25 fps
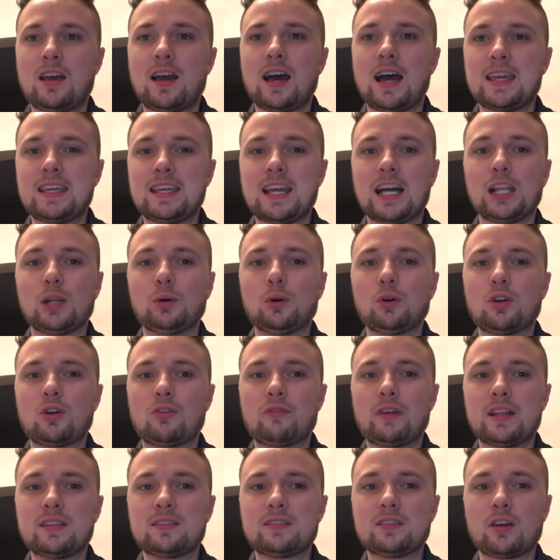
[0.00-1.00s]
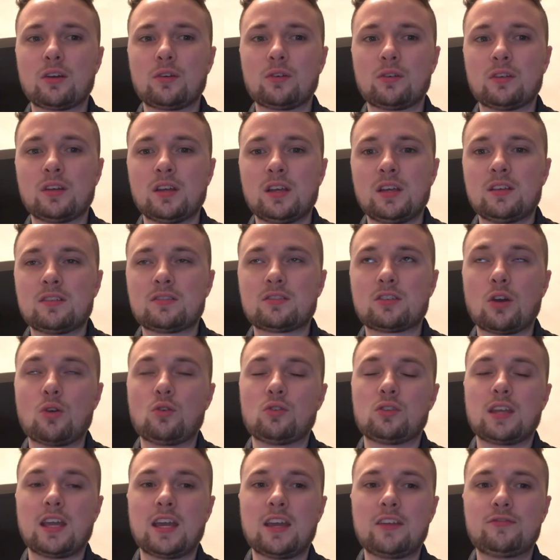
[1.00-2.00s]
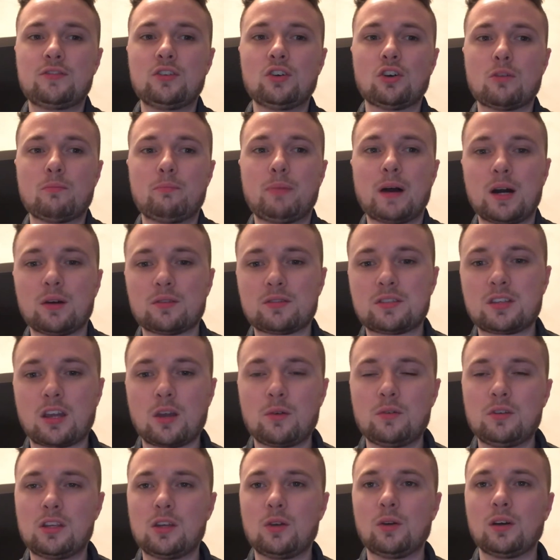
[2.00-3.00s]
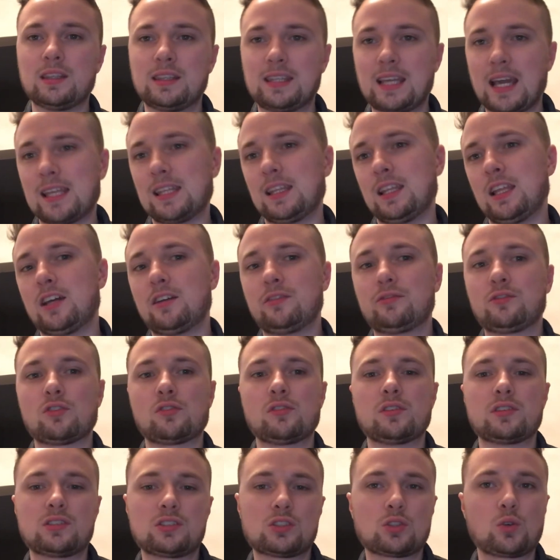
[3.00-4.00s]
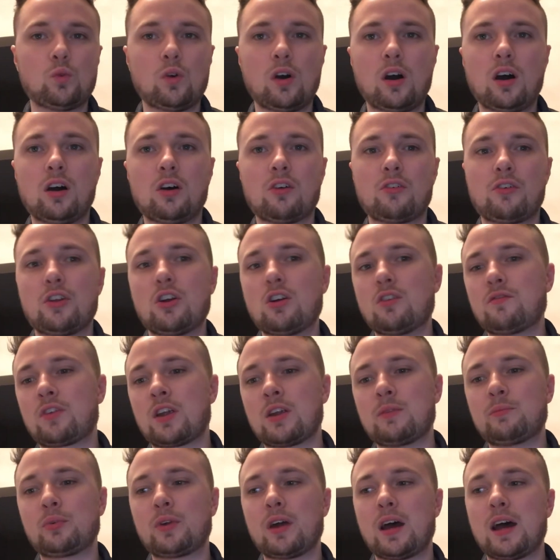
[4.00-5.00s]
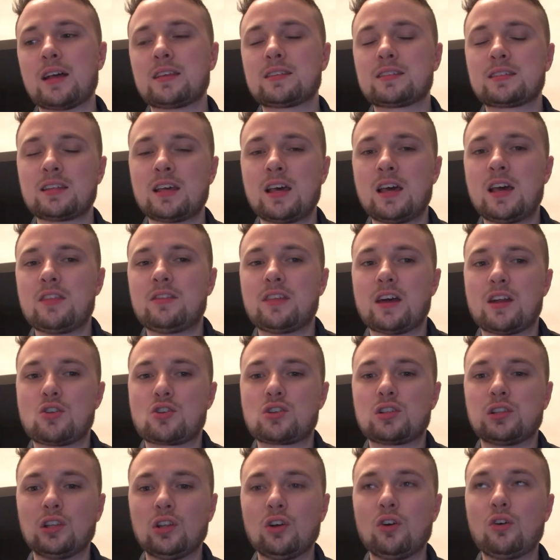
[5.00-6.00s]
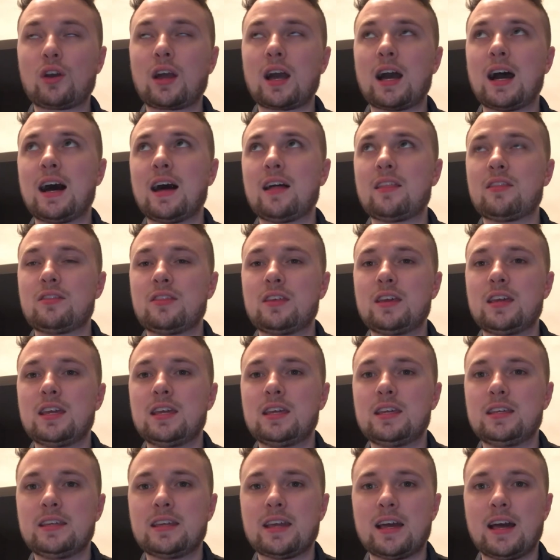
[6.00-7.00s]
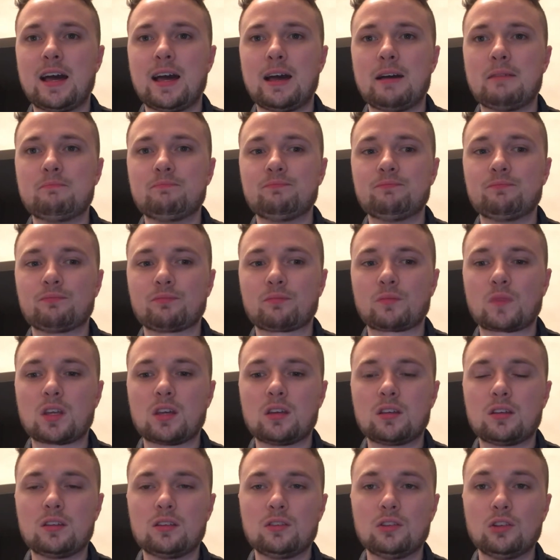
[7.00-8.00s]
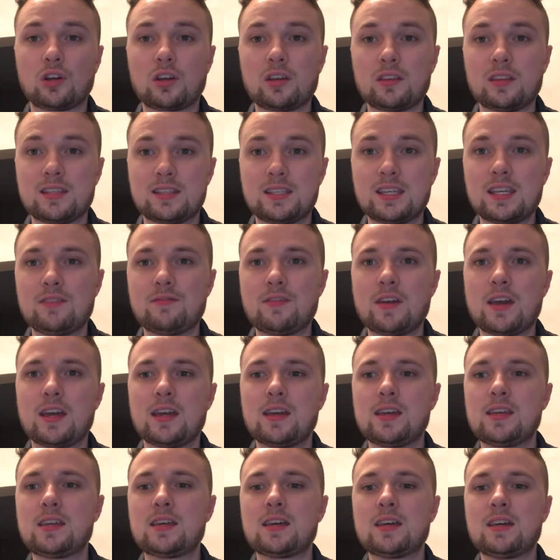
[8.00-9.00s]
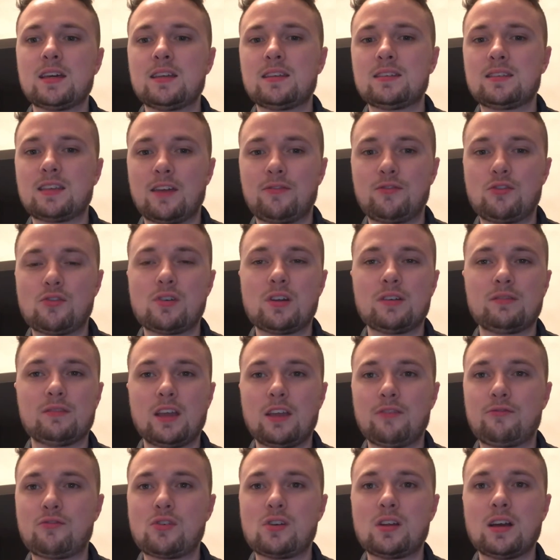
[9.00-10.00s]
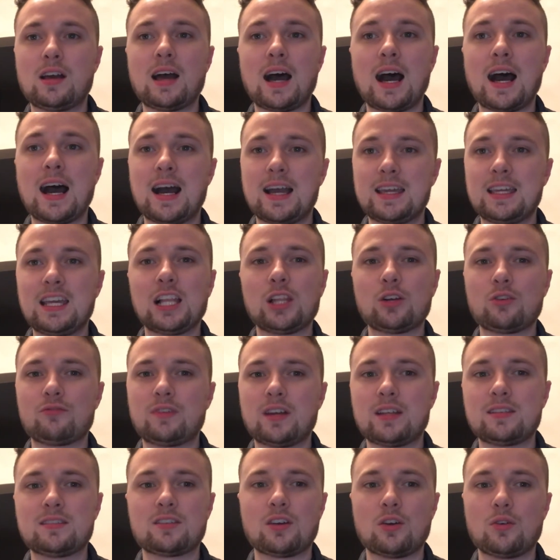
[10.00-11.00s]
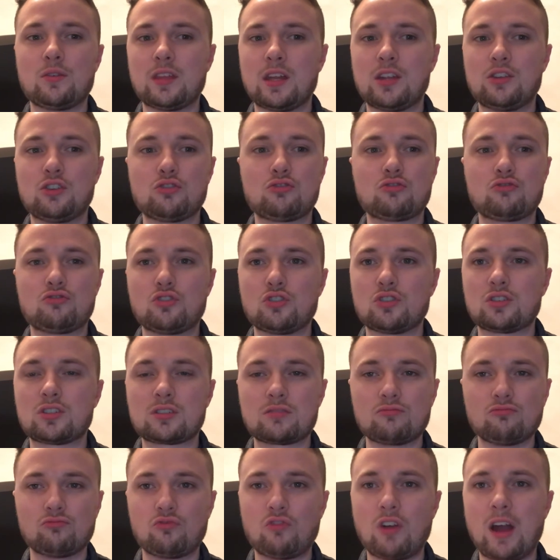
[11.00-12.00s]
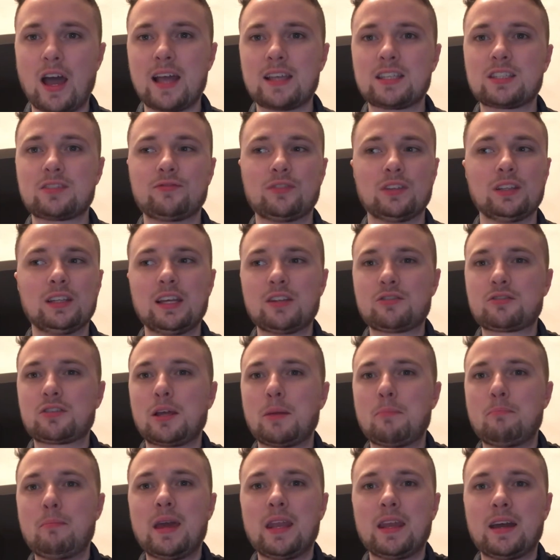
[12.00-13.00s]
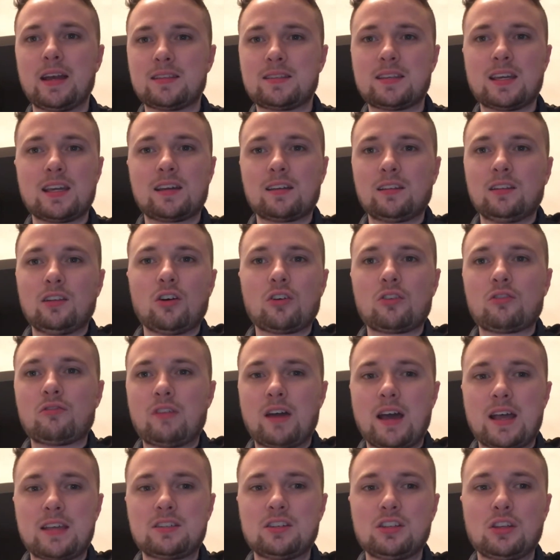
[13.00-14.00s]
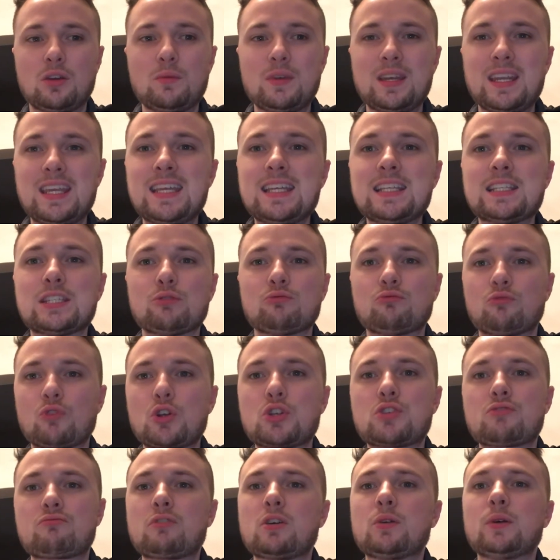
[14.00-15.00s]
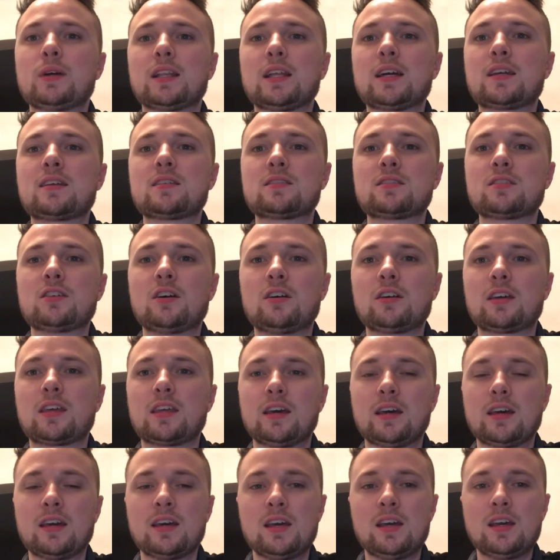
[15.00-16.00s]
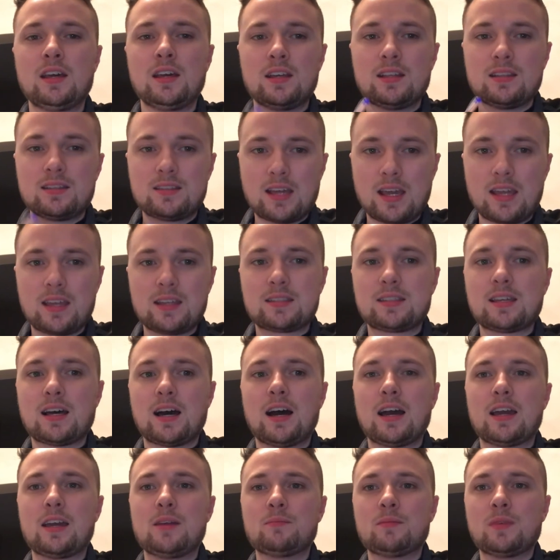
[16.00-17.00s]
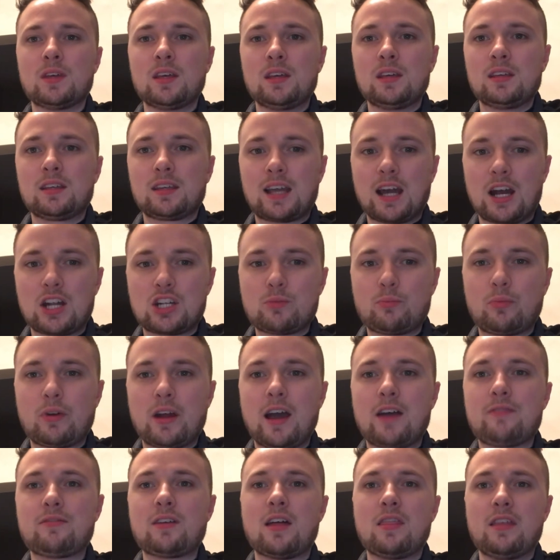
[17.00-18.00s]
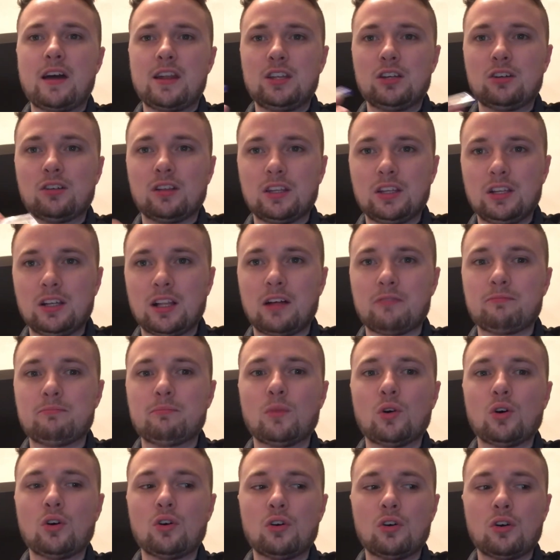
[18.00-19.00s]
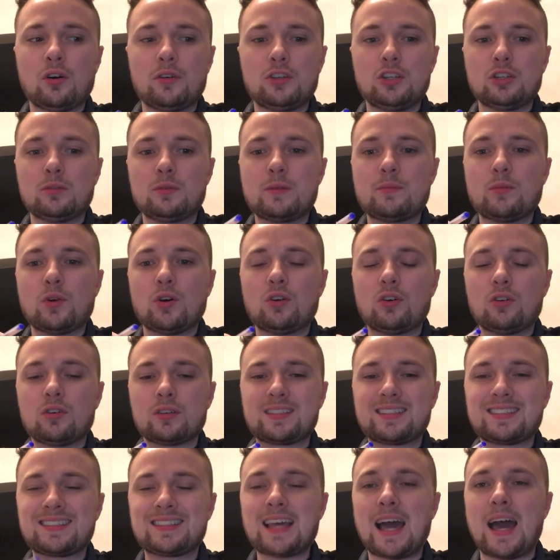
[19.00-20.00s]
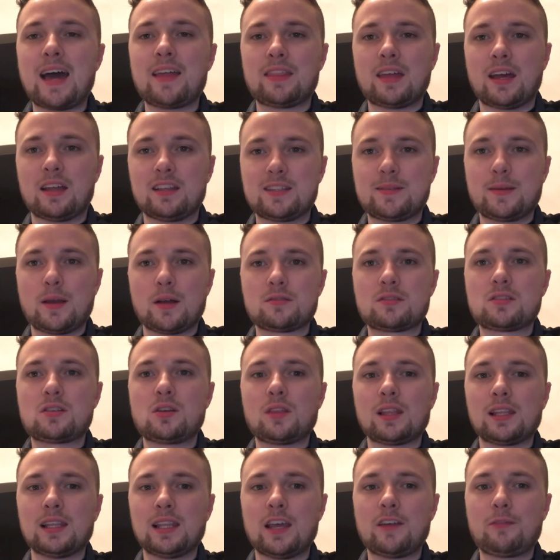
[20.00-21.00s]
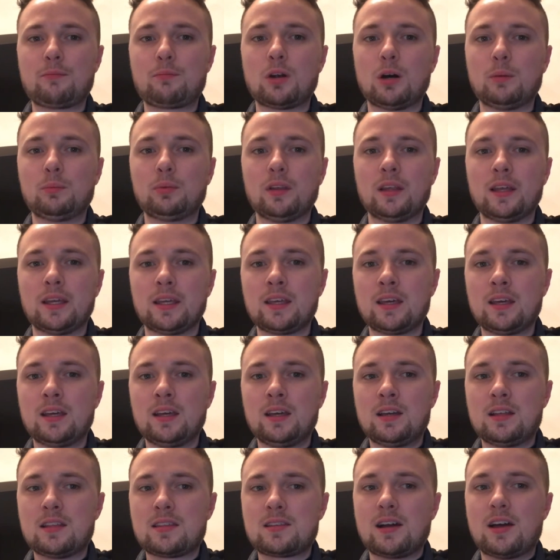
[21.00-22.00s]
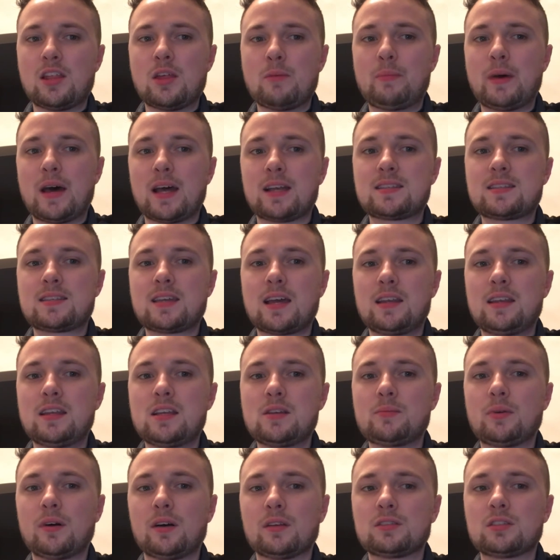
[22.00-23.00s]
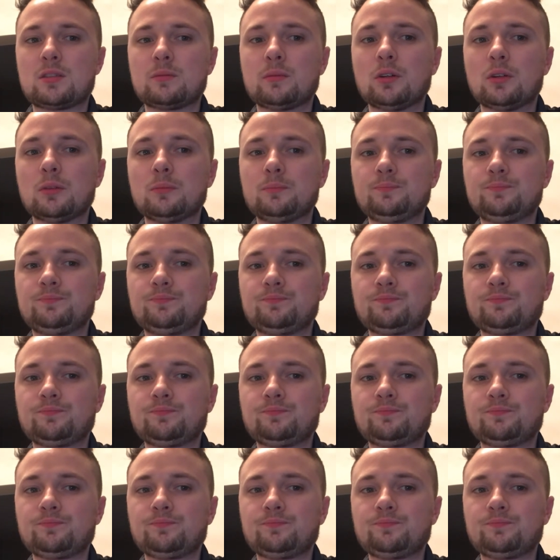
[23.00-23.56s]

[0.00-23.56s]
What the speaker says: a yellow or a red zone. So if you're about to go and do a deadlift or a squat or an overhead press, then just look at the TV. If you're in a high yellow and red zone, then just rest for literally a minute. Take a longer rest. You don't need to rush through it like a circuit. Take your time, catch your breath, and then you'll be more set then to be able to do the lift properly. It's the best technique possible.